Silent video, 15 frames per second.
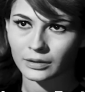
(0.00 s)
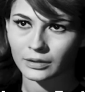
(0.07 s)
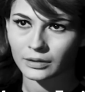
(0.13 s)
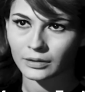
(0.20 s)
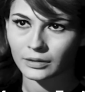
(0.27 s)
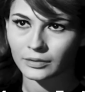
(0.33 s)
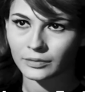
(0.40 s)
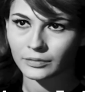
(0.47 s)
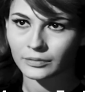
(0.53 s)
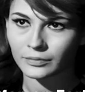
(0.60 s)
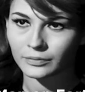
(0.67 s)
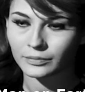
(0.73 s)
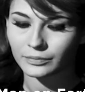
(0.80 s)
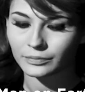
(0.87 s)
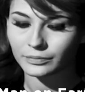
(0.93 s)
first, by
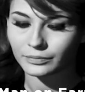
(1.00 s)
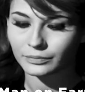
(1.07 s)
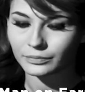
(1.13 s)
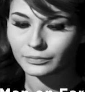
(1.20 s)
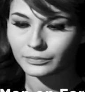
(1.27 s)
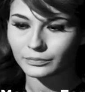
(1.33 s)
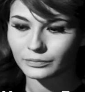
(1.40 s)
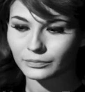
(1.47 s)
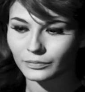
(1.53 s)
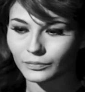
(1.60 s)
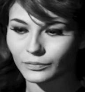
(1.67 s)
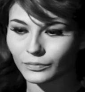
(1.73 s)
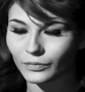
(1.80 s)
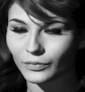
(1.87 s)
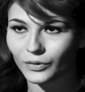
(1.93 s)
the way,
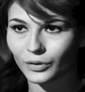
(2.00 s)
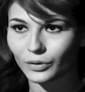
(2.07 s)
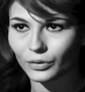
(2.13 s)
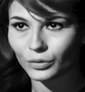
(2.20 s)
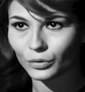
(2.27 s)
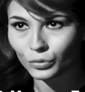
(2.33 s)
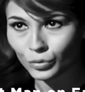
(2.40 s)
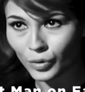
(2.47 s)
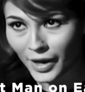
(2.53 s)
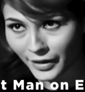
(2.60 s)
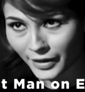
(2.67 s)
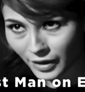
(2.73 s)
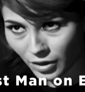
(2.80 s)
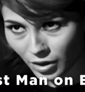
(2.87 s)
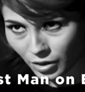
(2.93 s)
is the mesmerising